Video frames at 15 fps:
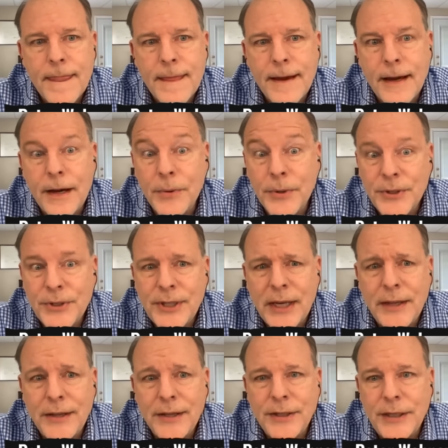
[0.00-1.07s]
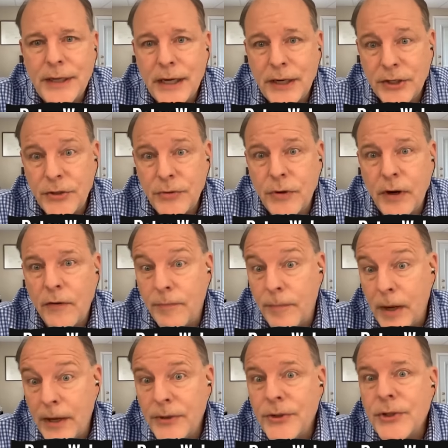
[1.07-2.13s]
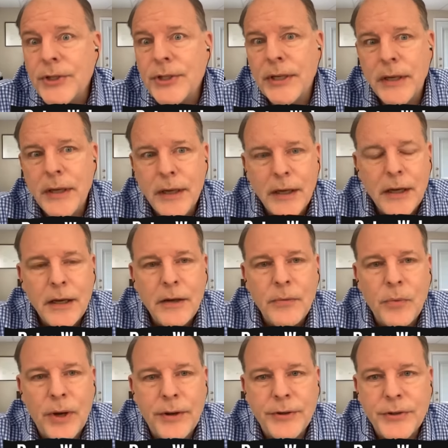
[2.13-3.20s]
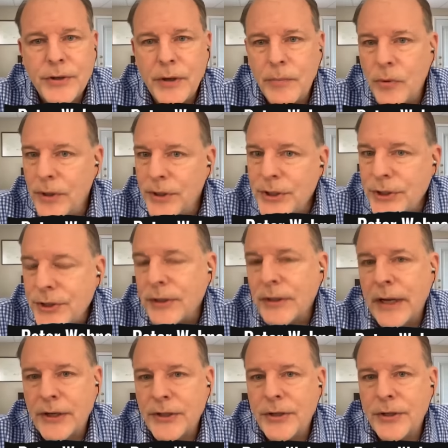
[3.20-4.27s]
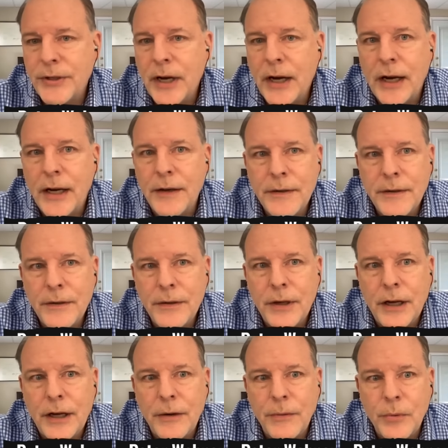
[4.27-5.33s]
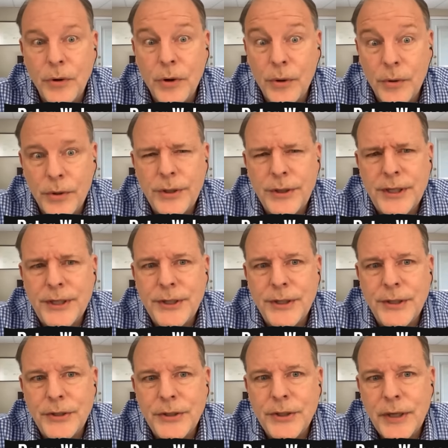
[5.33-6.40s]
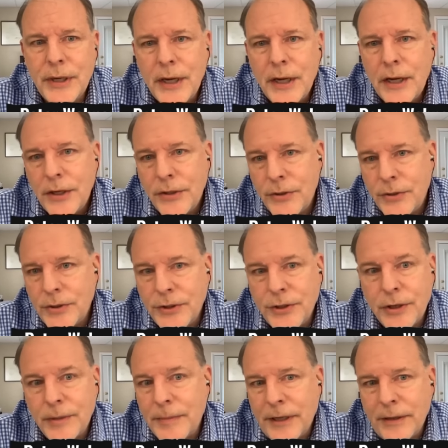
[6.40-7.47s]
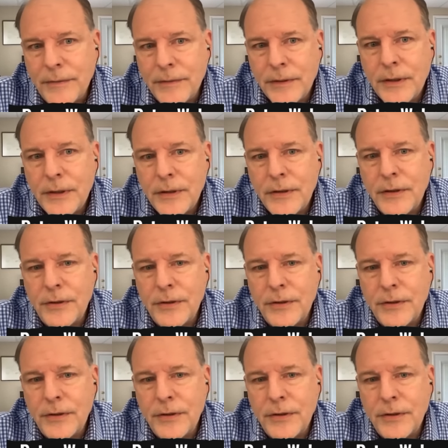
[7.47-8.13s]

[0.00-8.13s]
I would say that the next 12 months, whether Trump wins this election or not, uh, will go a good distance toward determining the